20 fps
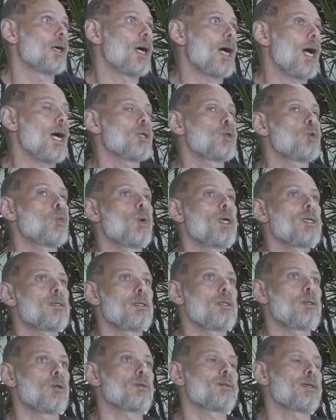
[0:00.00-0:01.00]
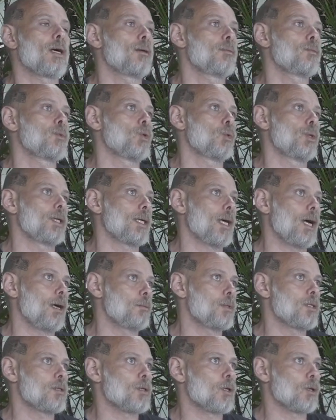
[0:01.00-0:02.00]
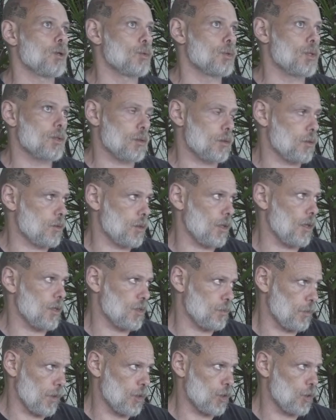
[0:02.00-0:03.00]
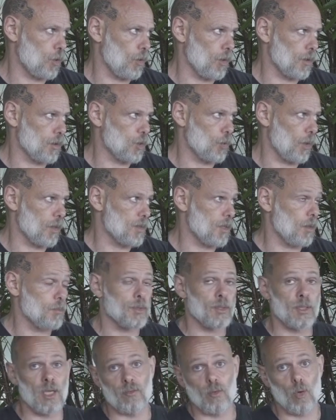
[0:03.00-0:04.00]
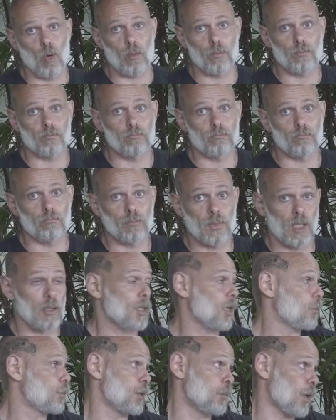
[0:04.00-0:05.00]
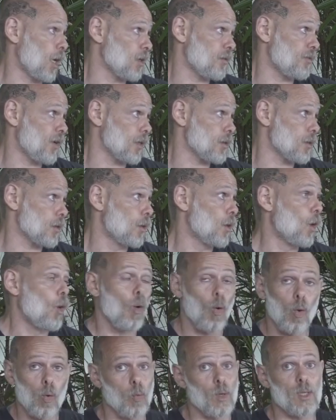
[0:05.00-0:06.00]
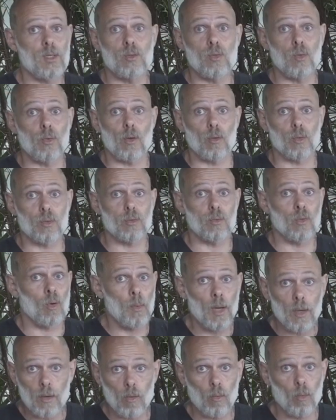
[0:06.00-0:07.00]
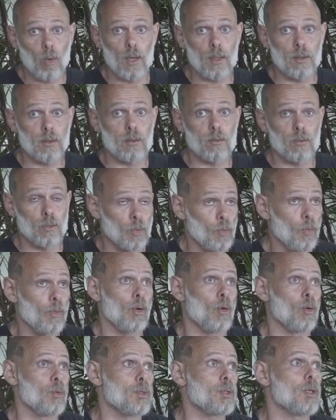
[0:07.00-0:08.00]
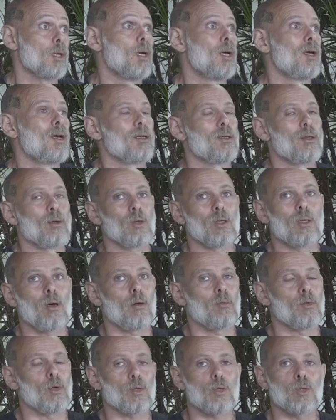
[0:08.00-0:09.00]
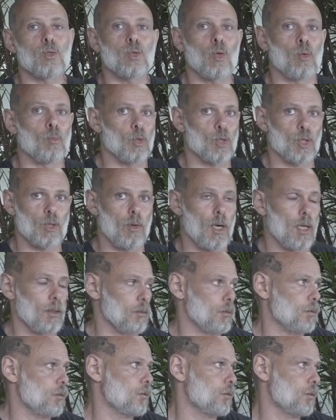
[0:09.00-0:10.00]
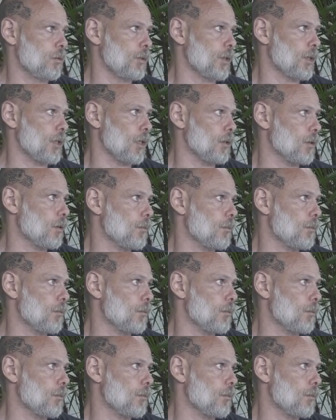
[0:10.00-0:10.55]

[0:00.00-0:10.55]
are you wasting your time doing hammies, glutes, teres major, and triceps? Never. That'd be my advice. Always do those. No matter what, do those. You'll cover so much ground doing that.